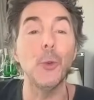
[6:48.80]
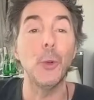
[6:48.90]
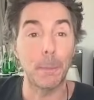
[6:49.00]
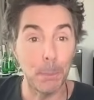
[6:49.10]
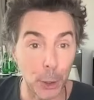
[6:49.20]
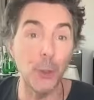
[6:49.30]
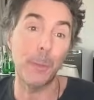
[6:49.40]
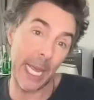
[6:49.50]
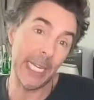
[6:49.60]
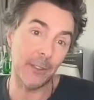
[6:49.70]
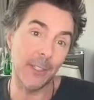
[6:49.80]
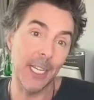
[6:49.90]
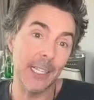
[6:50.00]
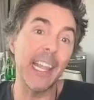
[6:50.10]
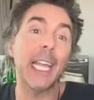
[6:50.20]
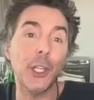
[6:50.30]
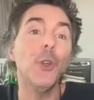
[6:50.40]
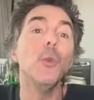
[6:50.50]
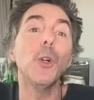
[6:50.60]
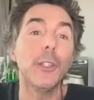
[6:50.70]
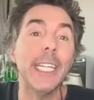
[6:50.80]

you with blue paint that you will